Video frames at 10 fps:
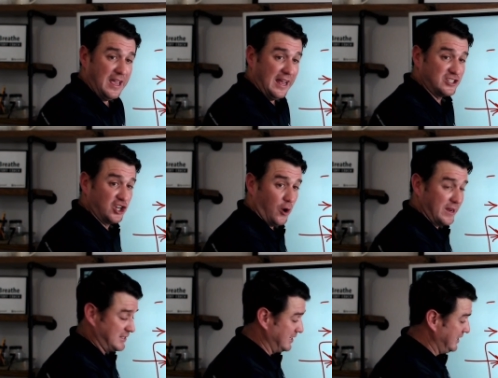it's
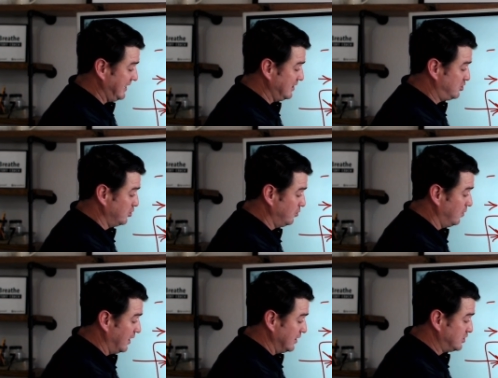going to lead
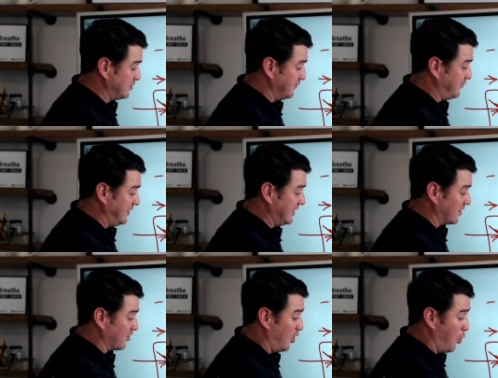to
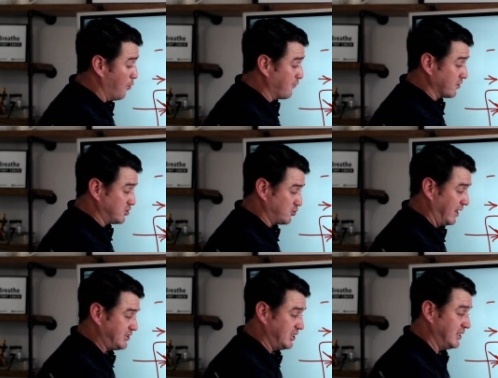severe
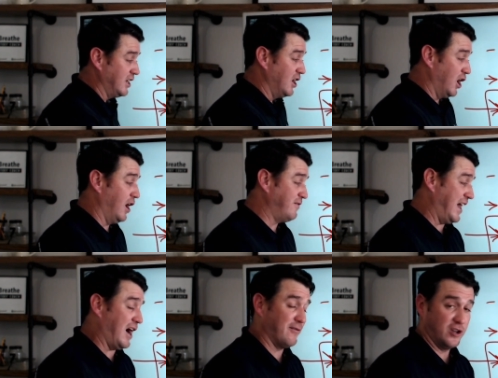overstretching of the
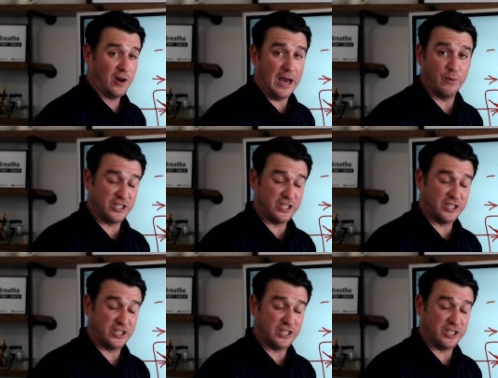alveoli,